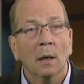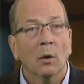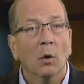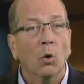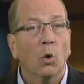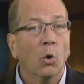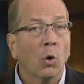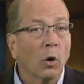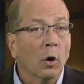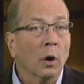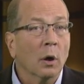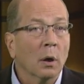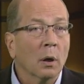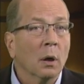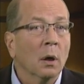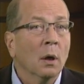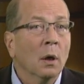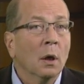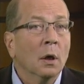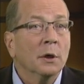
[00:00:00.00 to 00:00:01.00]
Or
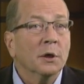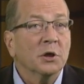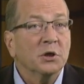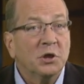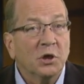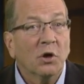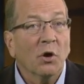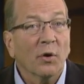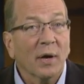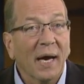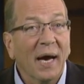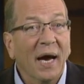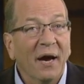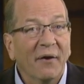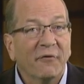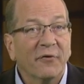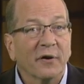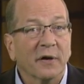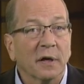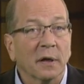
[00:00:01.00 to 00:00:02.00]
does she go to
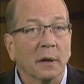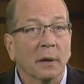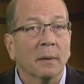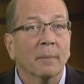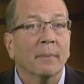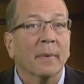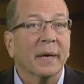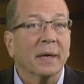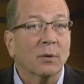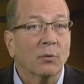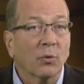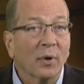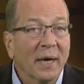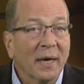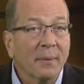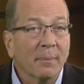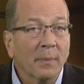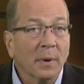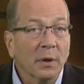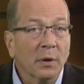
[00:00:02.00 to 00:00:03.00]
Africa? My
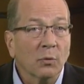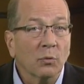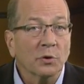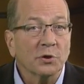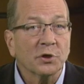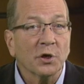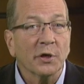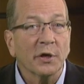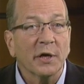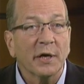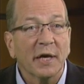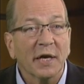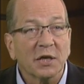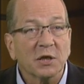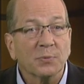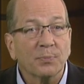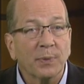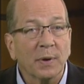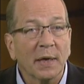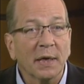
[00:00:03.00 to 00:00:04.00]
grandmother was on the next
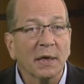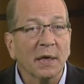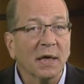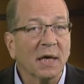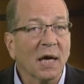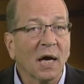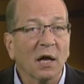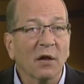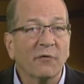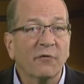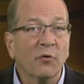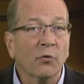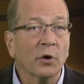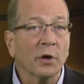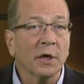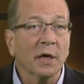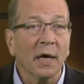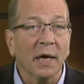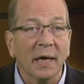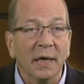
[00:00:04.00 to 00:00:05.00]
plane to
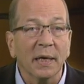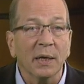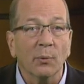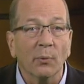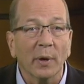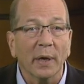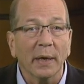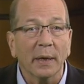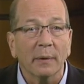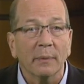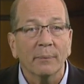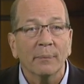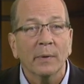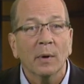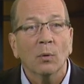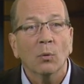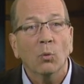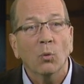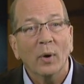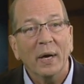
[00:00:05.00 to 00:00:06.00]
California anyway.
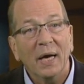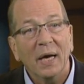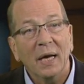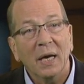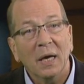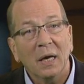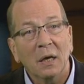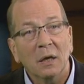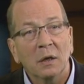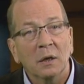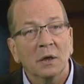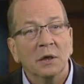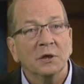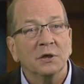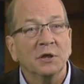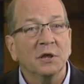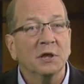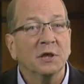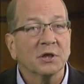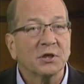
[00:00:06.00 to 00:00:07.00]
Well,
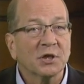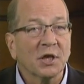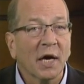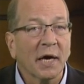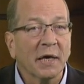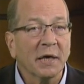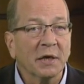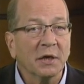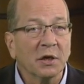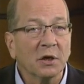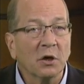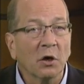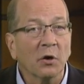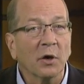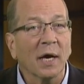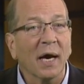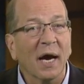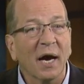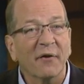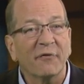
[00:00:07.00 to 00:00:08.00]
she decided to go to
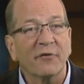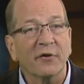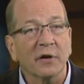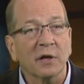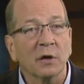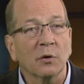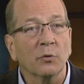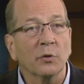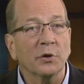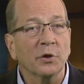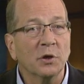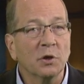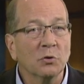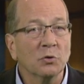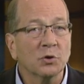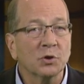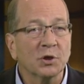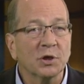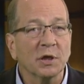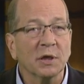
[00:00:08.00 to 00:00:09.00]
Africa with
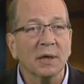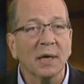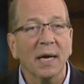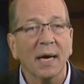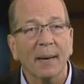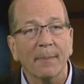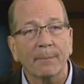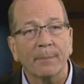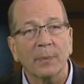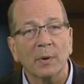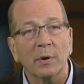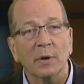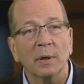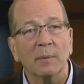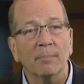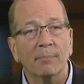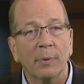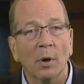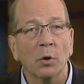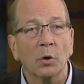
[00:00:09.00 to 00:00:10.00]
Huston, Hepburn,
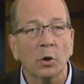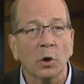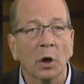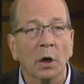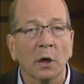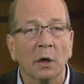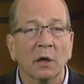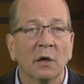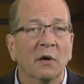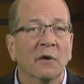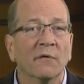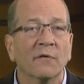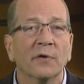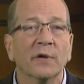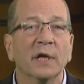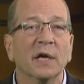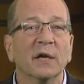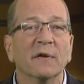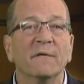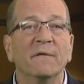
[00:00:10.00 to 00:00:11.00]
and Bogart for
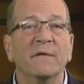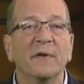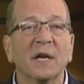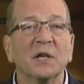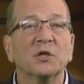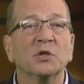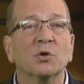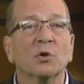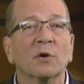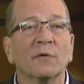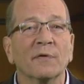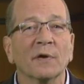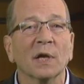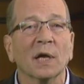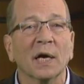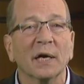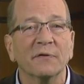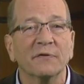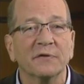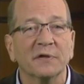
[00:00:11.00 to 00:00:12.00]
the adventure of a
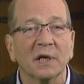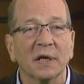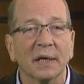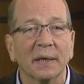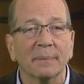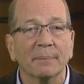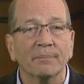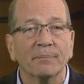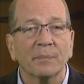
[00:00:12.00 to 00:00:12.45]
lifetime.